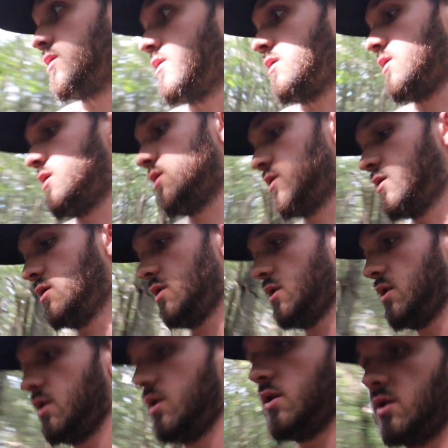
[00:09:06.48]
in here.
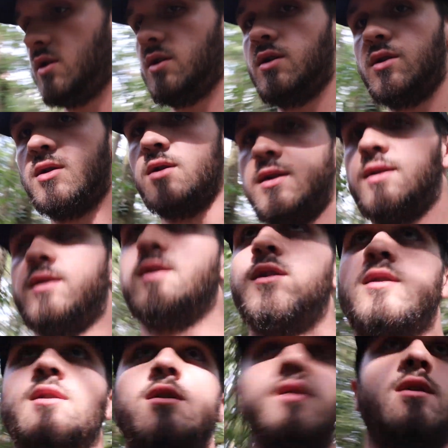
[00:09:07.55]
A
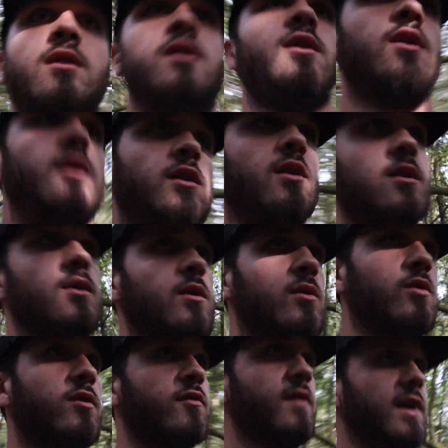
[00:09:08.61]

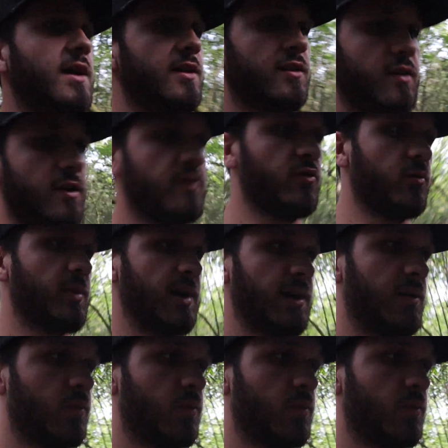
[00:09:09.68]
little advice to everybody: